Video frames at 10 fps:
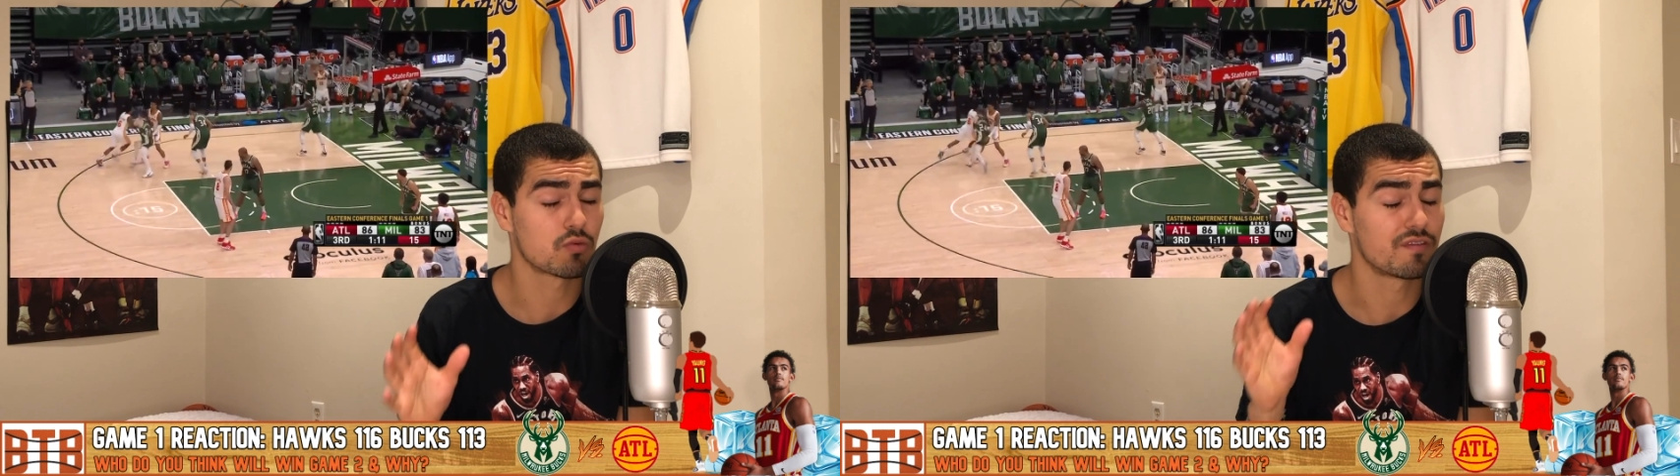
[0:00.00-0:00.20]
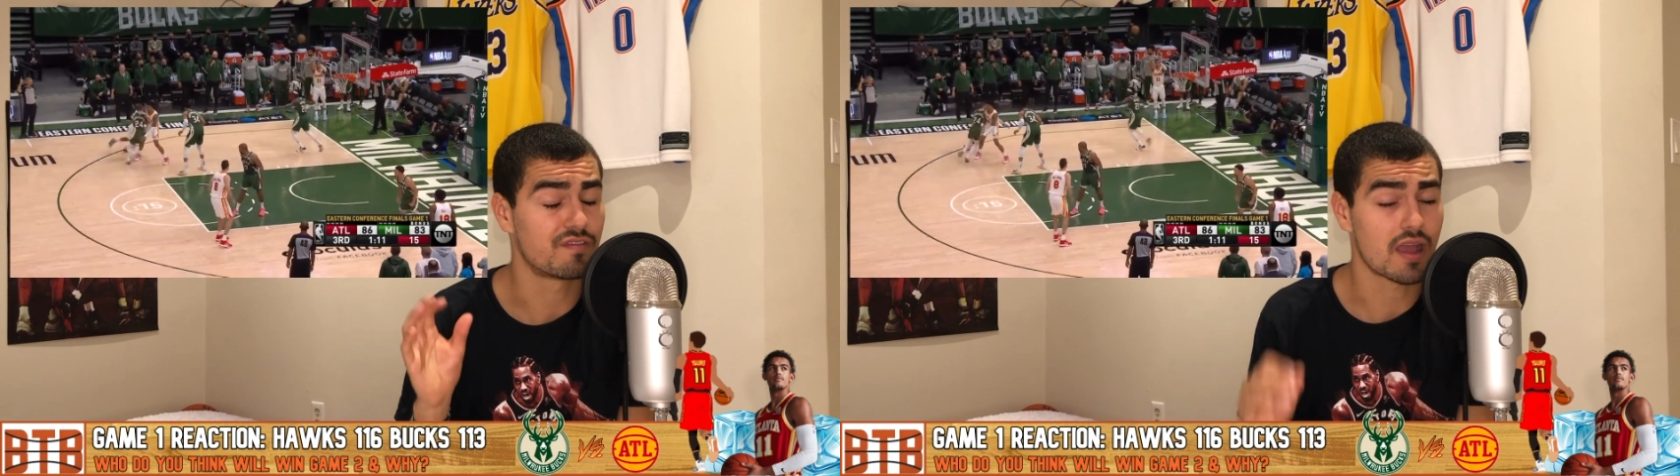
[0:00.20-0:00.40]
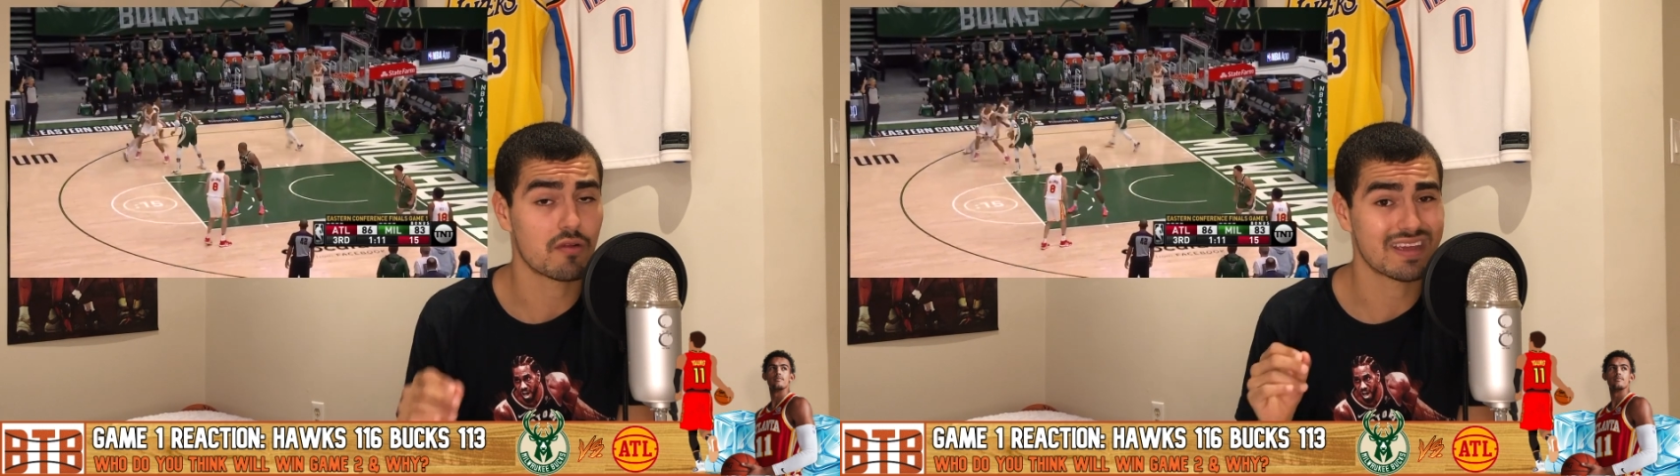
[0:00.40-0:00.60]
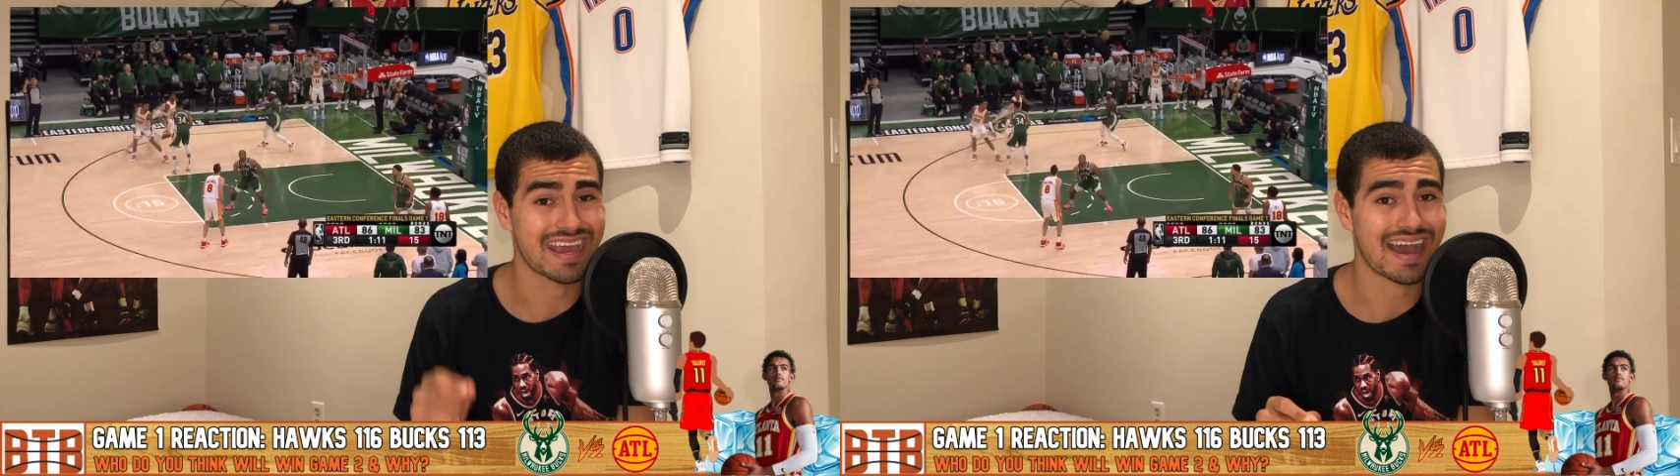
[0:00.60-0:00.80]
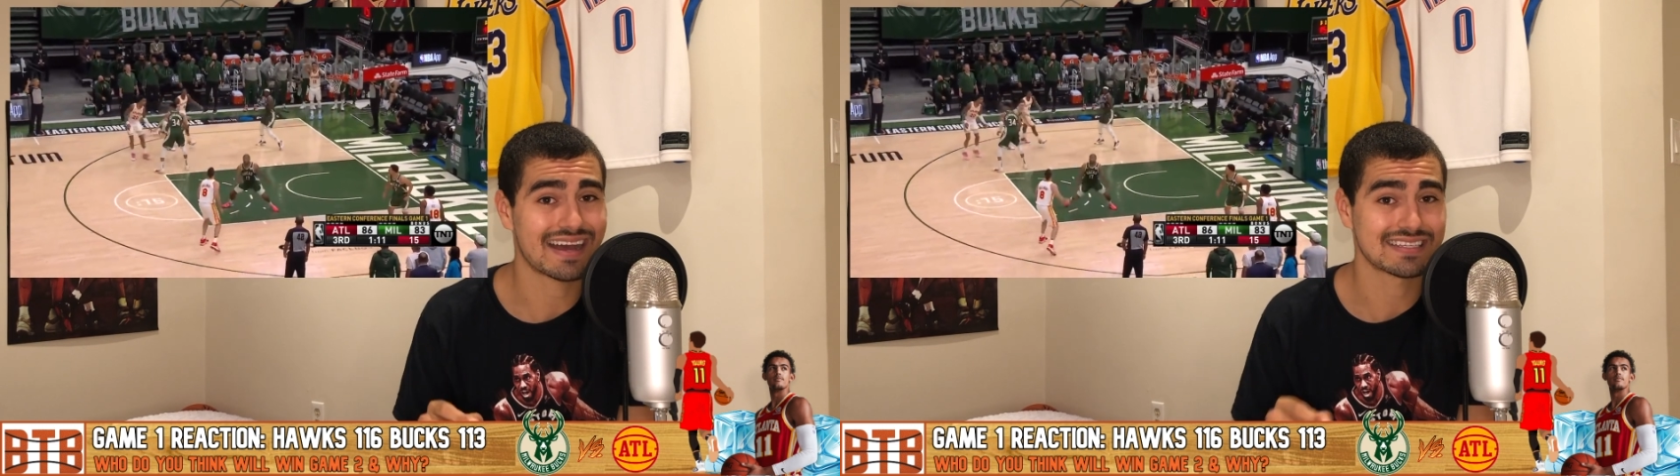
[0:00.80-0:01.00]
were very
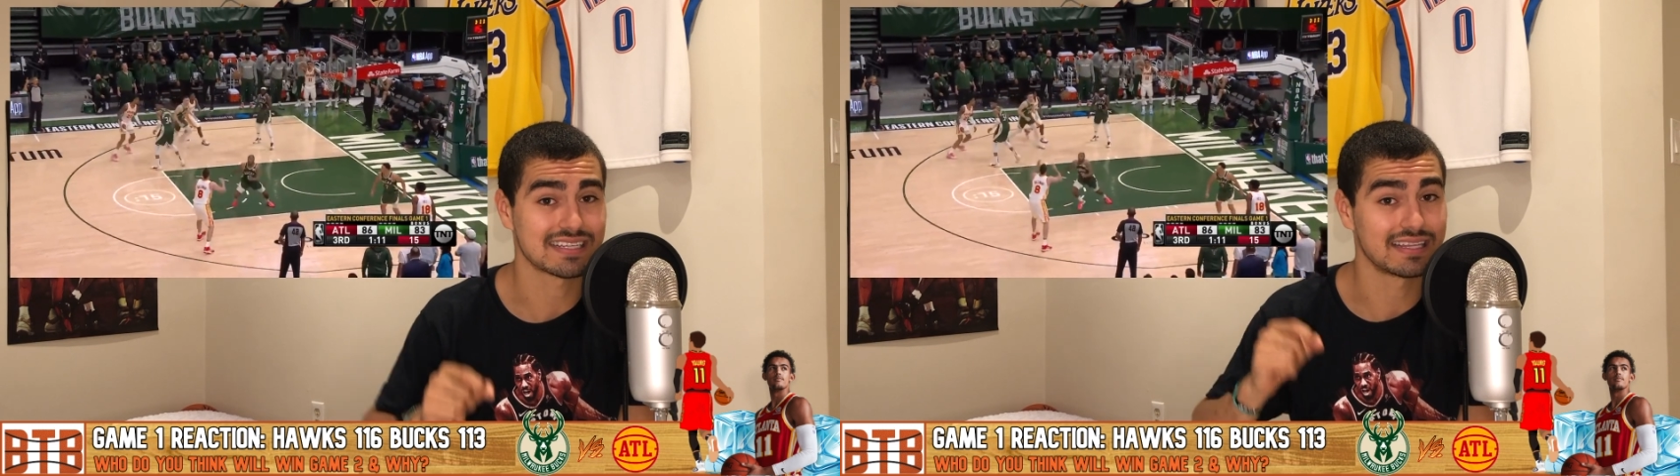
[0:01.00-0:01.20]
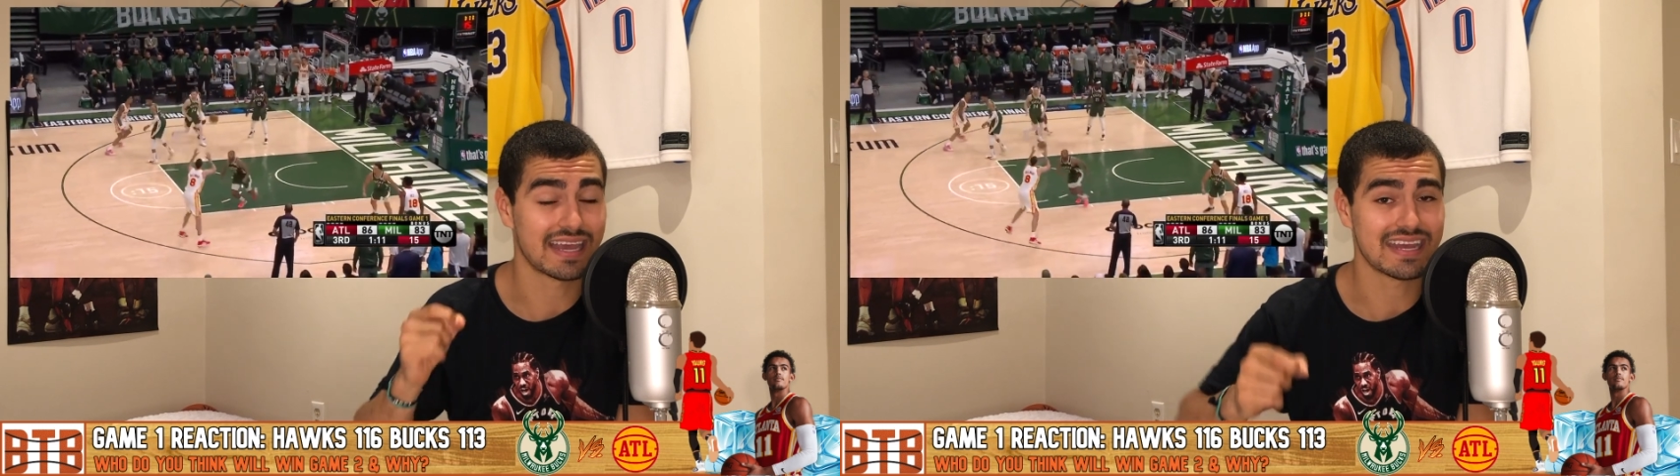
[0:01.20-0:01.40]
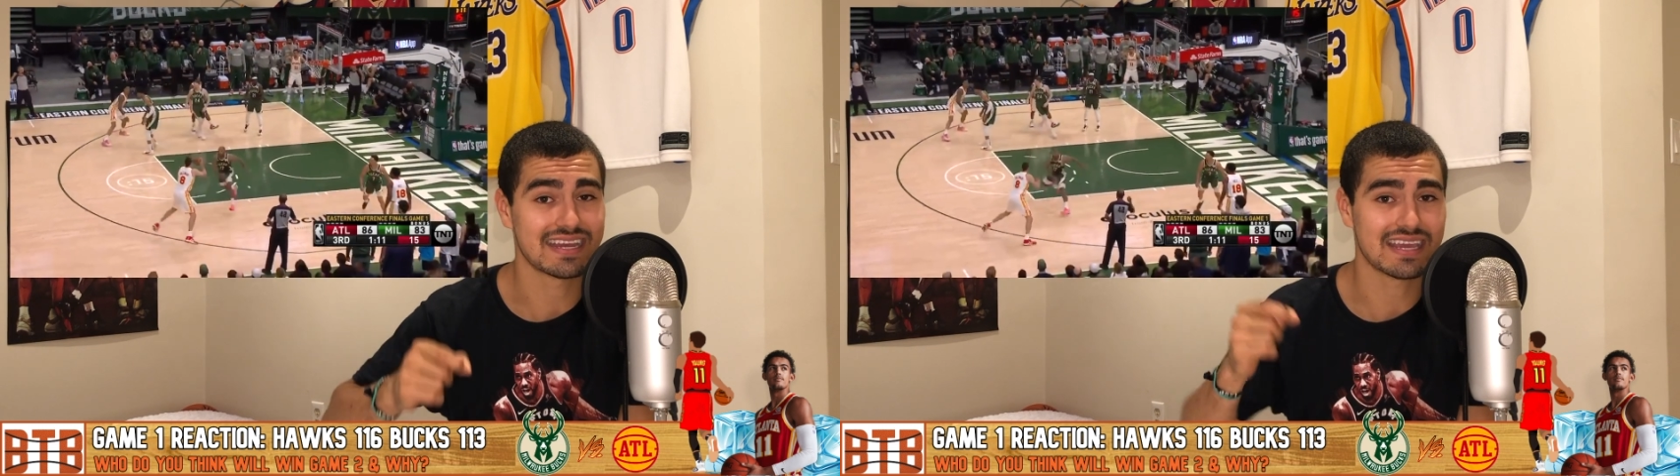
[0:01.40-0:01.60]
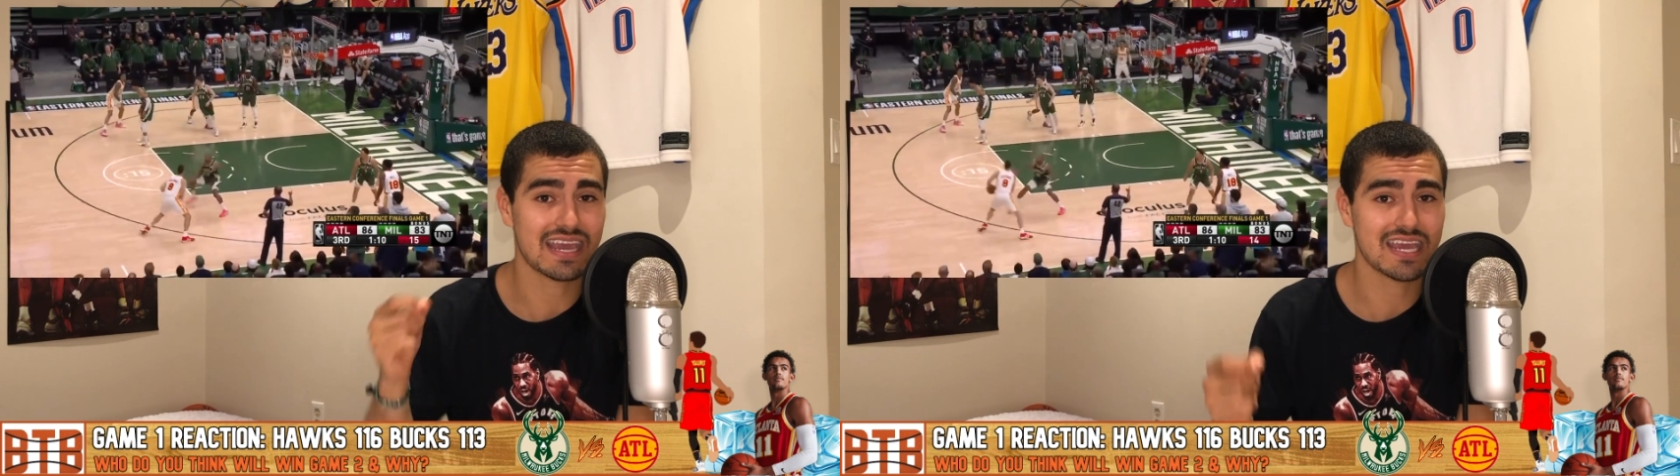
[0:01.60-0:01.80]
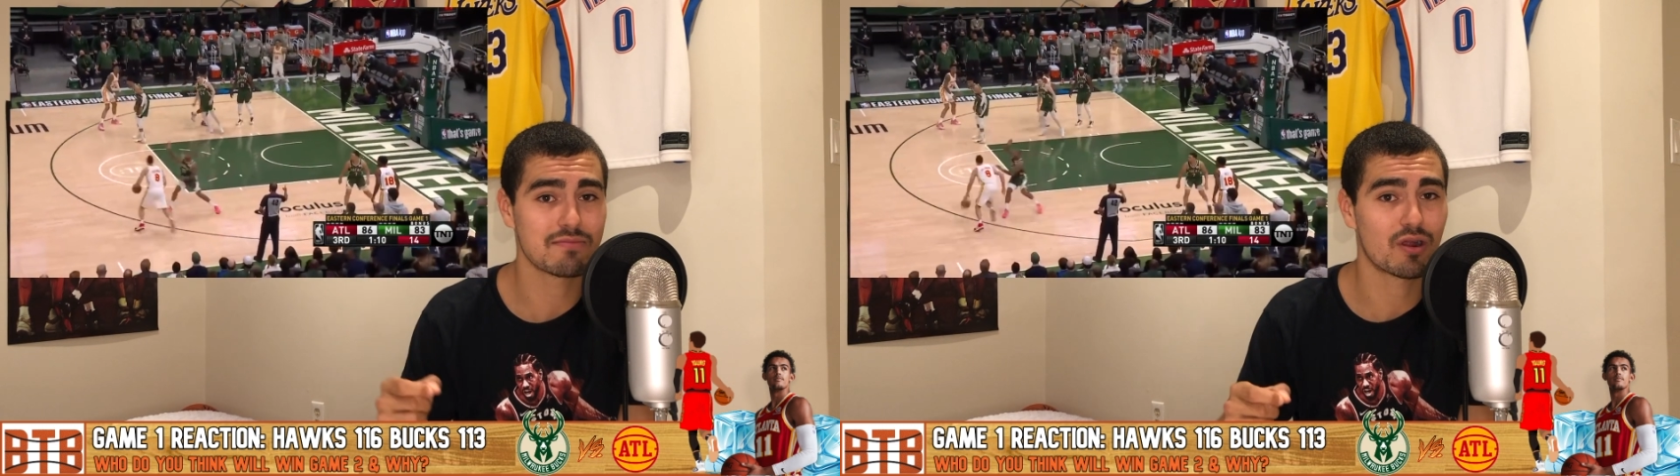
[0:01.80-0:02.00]
gassed late in game.